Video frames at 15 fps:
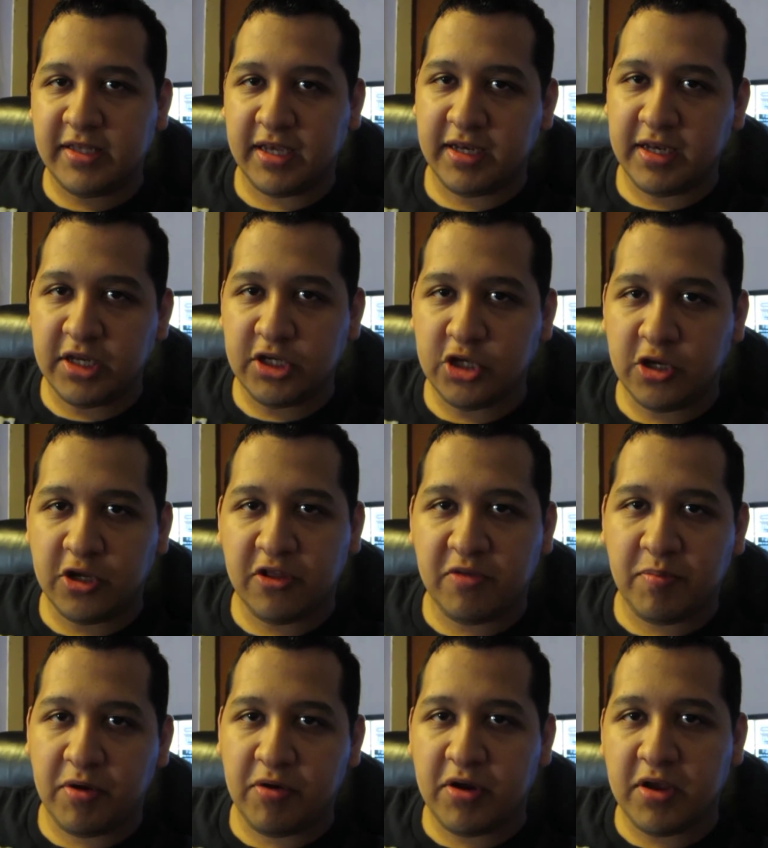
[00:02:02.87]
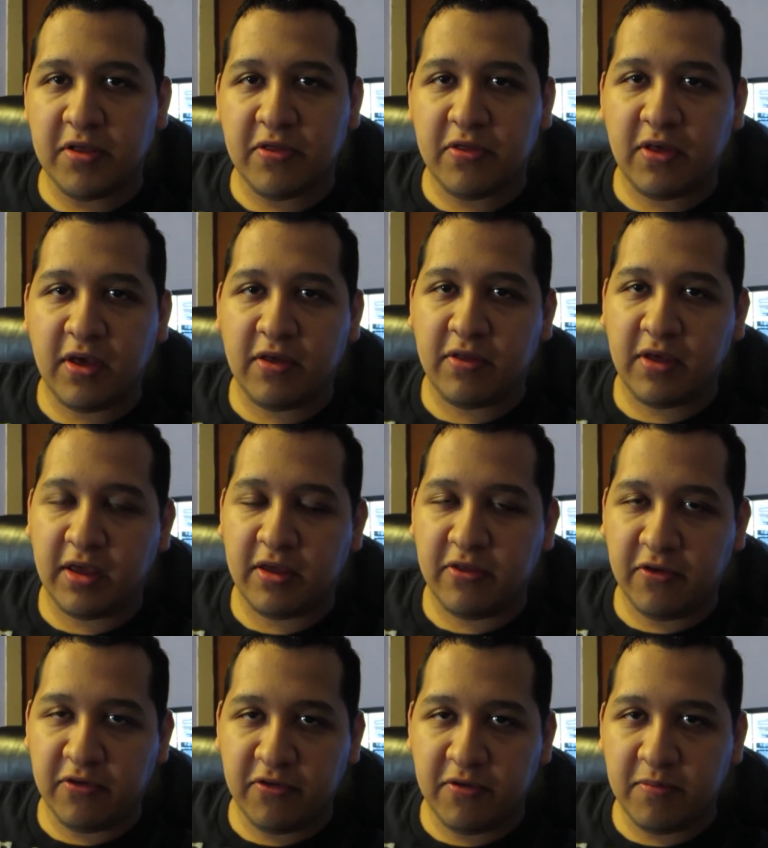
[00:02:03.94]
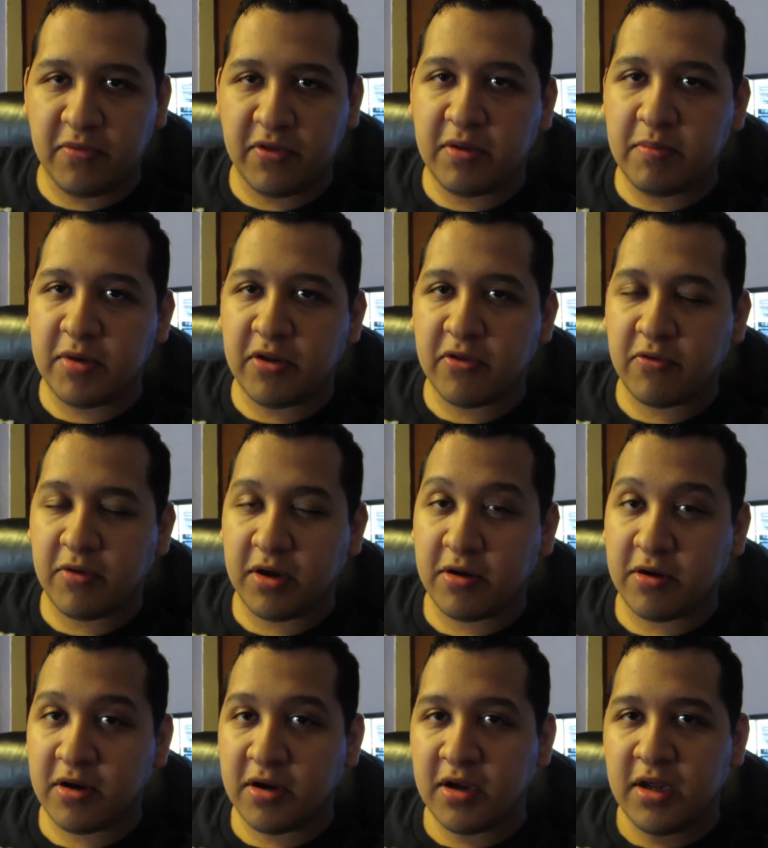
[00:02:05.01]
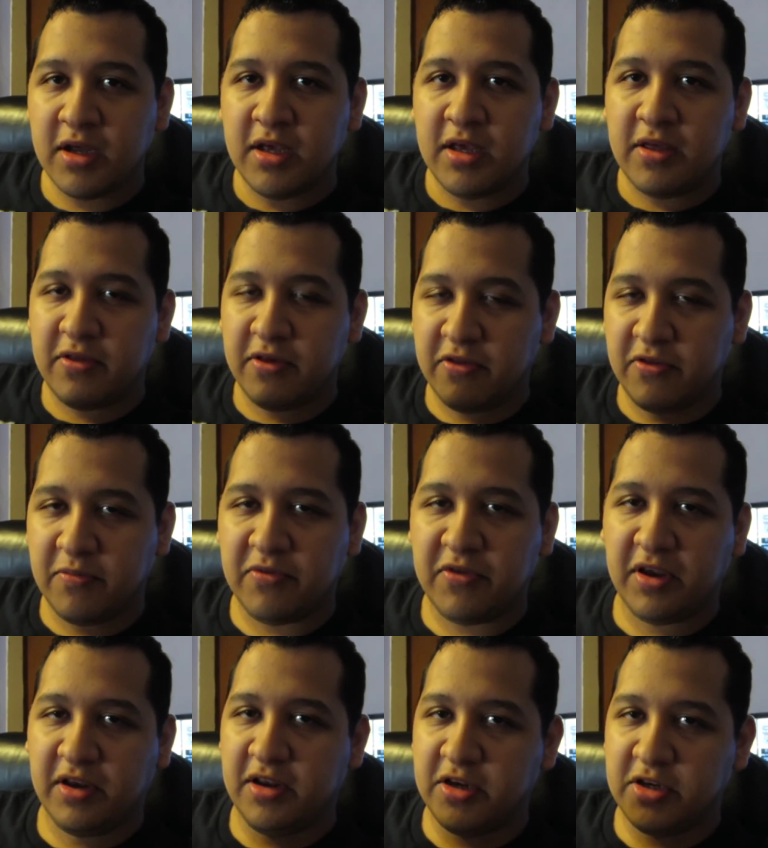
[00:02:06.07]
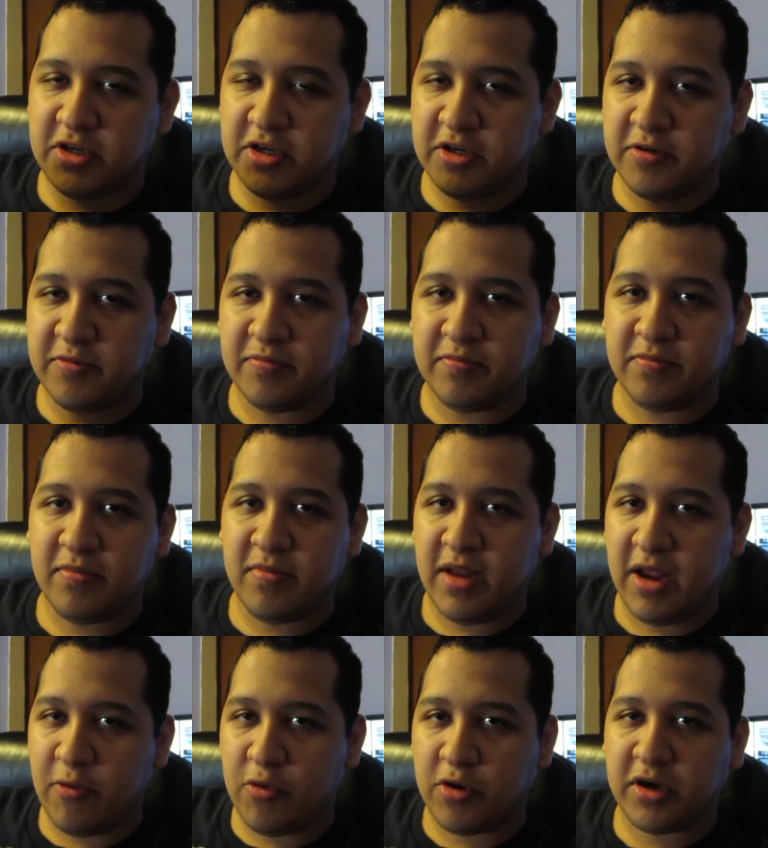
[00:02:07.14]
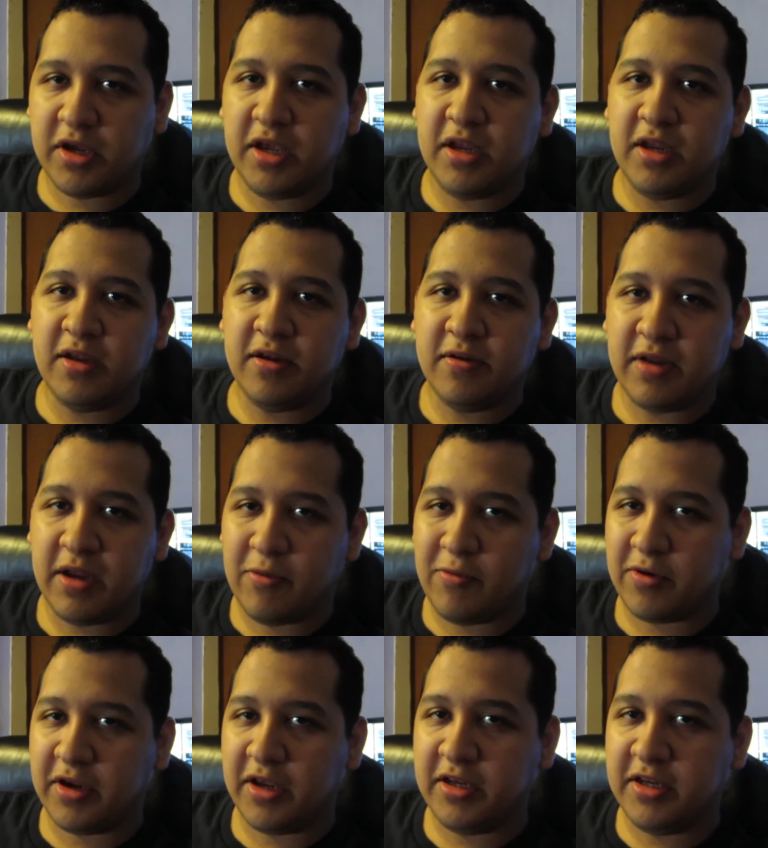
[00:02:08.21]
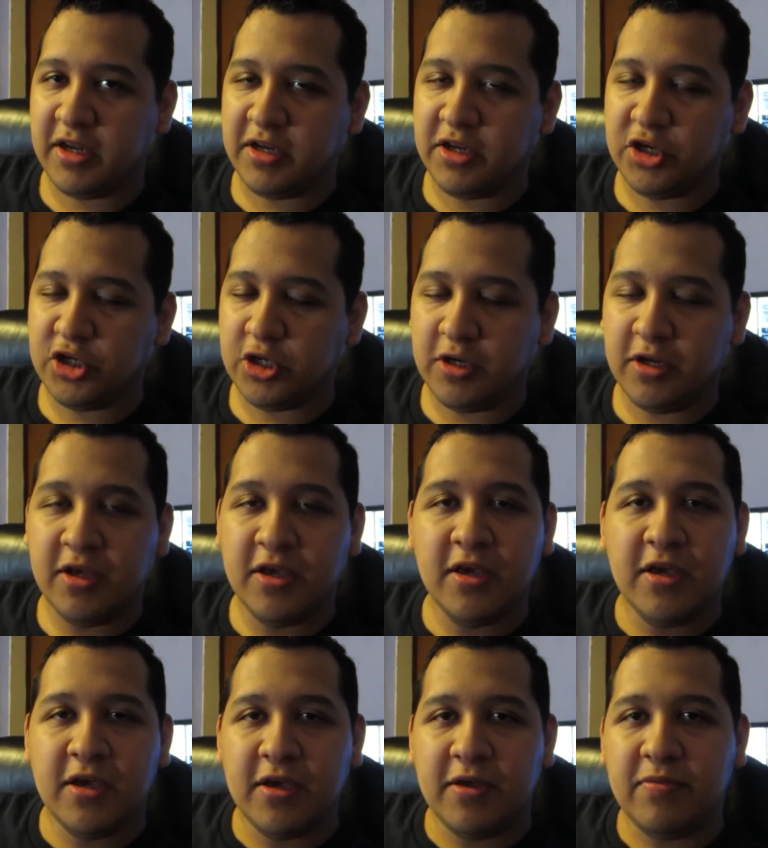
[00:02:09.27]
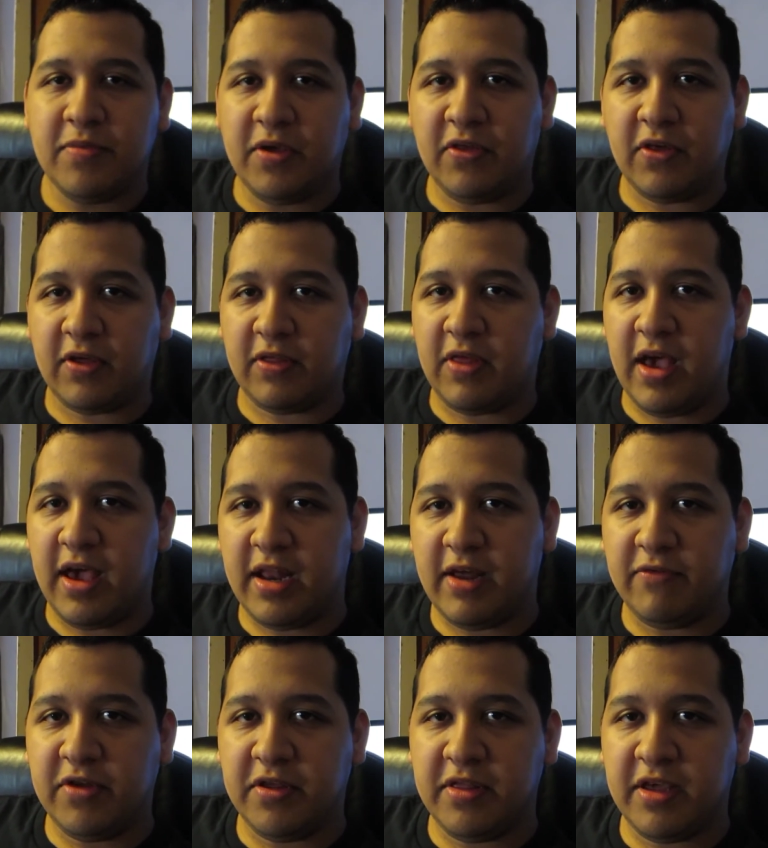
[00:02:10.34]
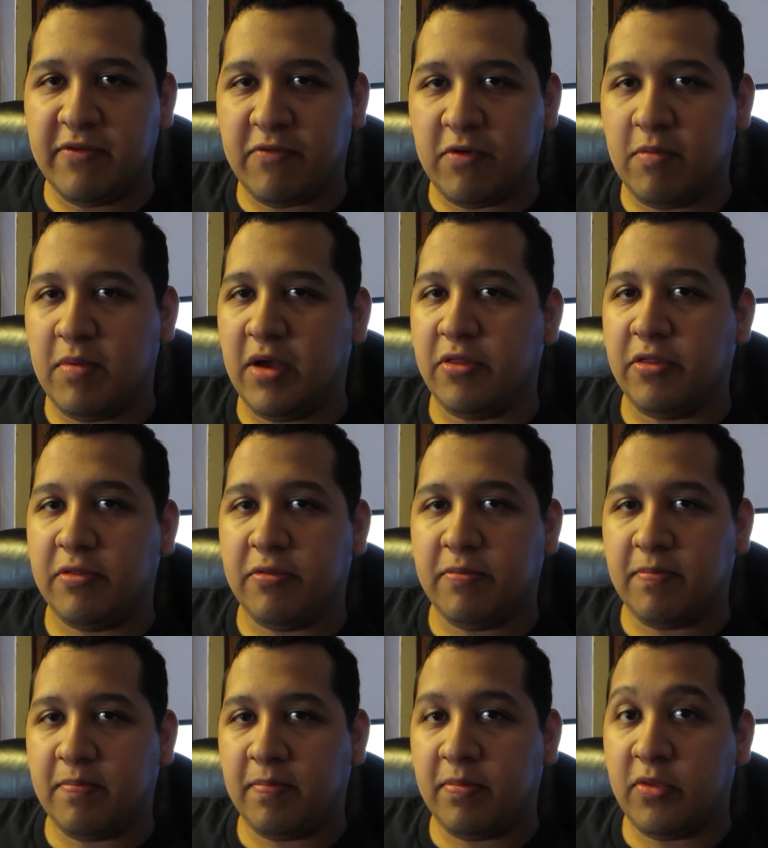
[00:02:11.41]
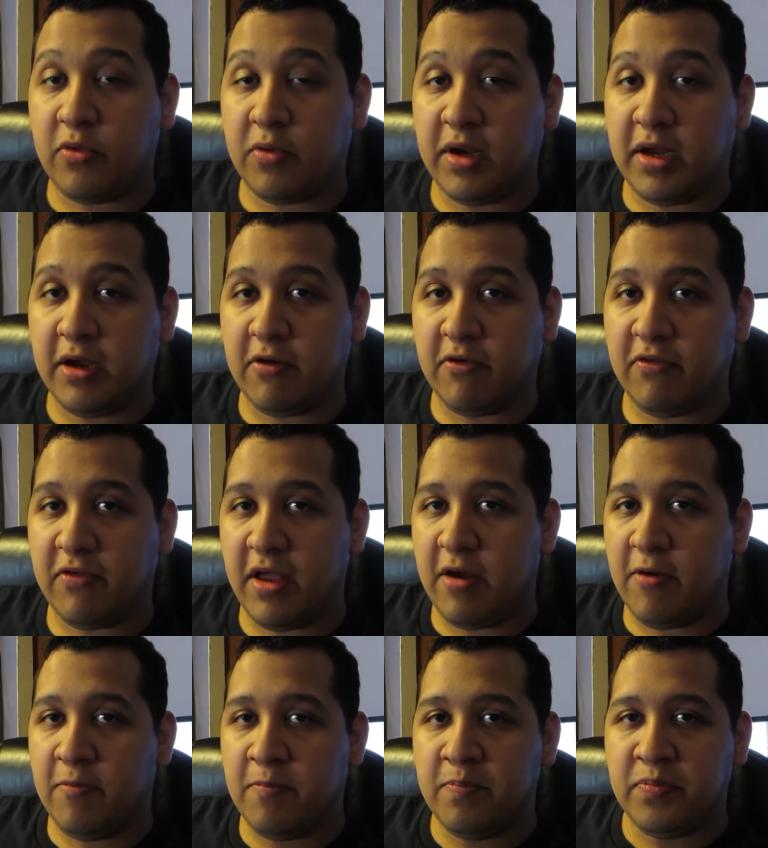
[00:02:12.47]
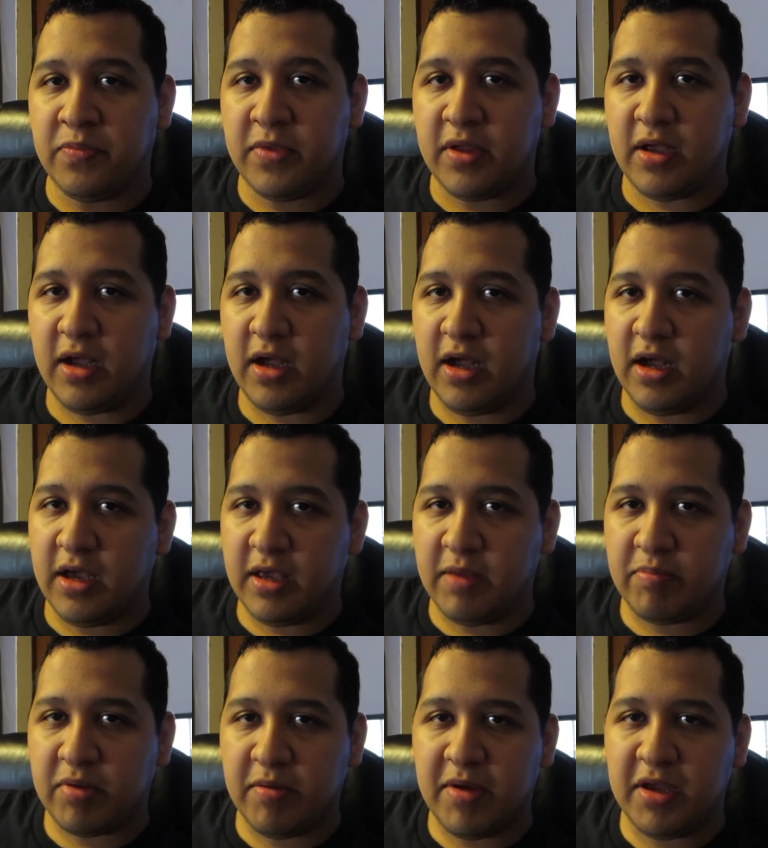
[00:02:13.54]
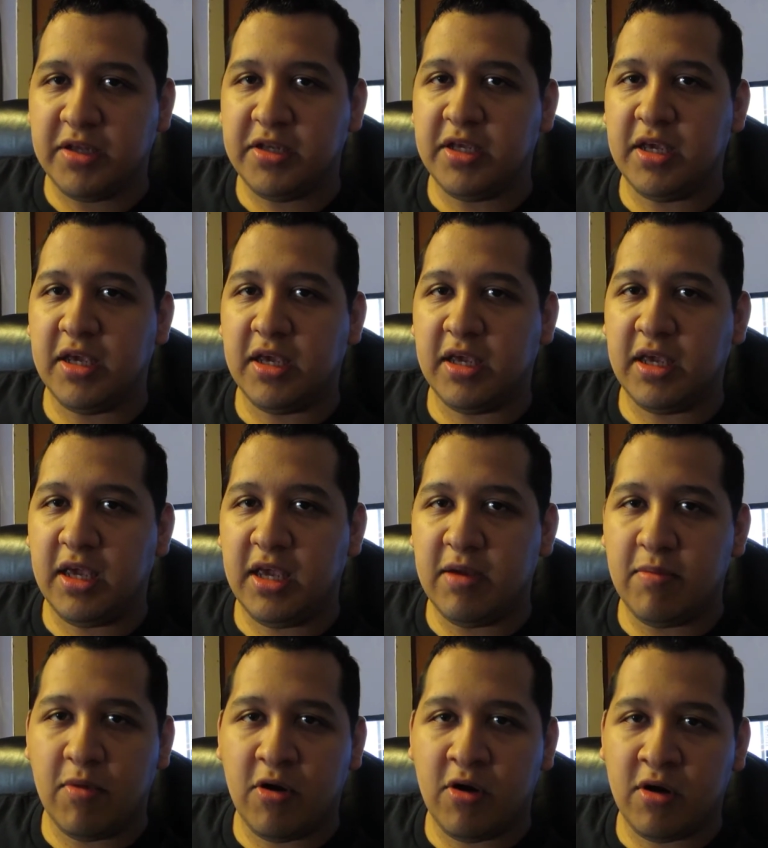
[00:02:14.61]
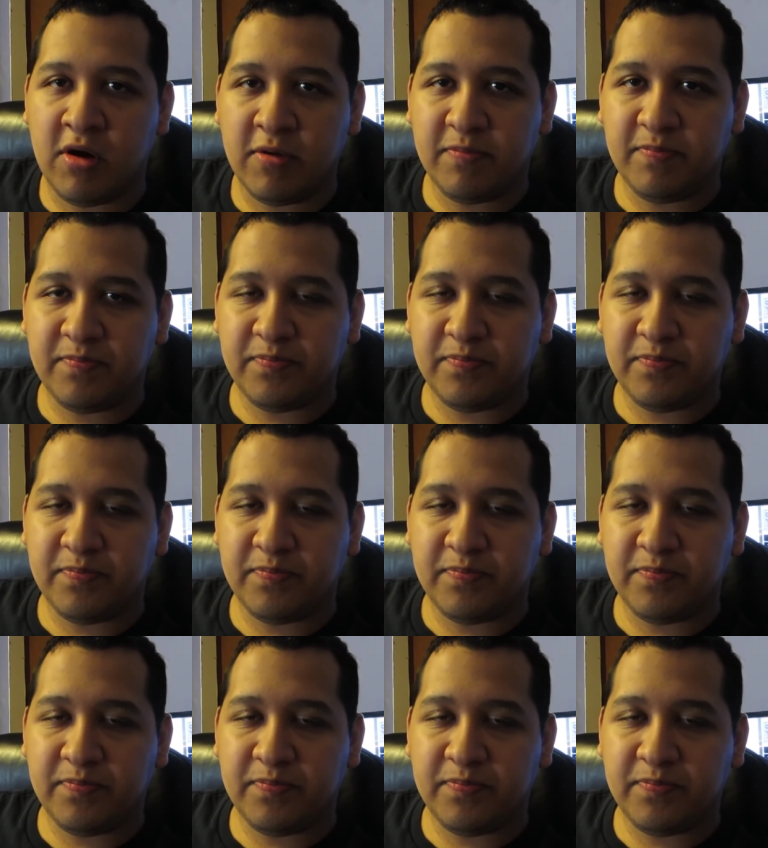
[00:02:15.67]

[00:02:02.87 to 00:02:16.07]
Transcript: technician experience as a systems administrator, systems technician, networking, networking technician, things like that. I've done that for about three years now, uh, implementing EMR,